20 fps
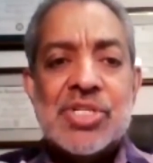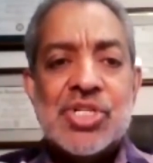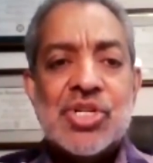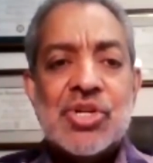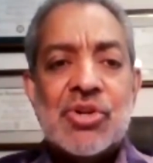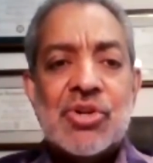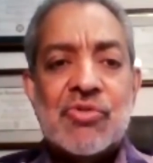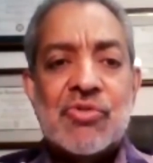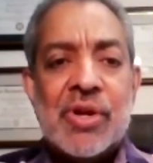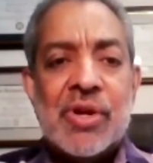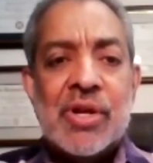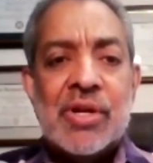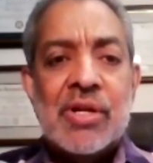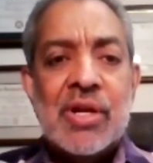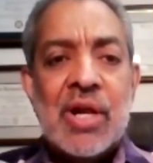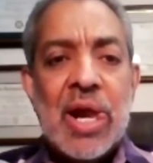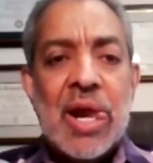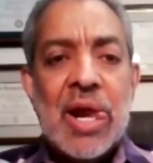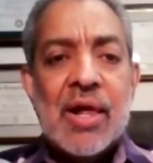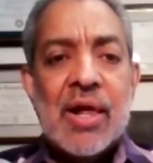
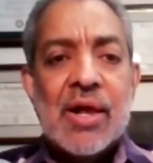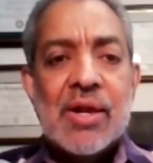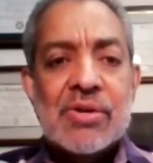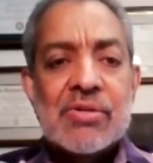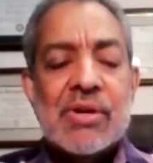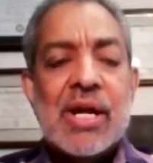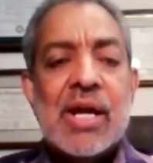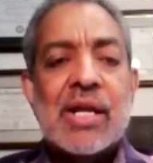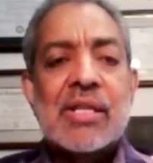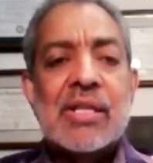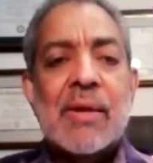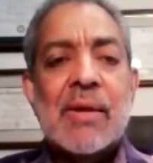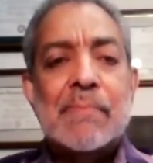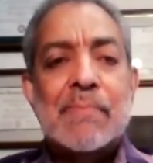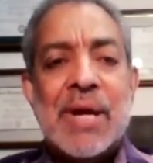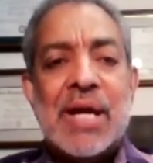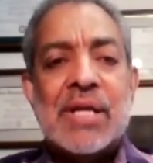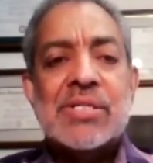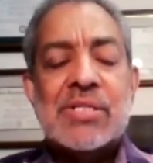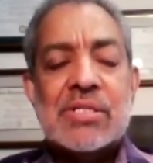children to get the
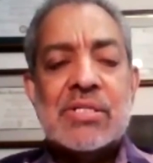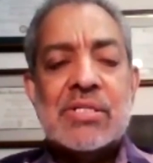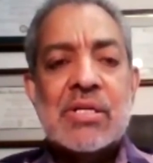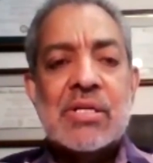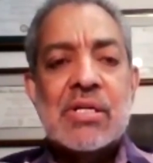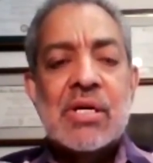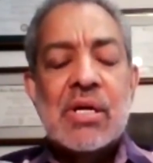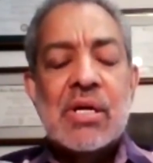best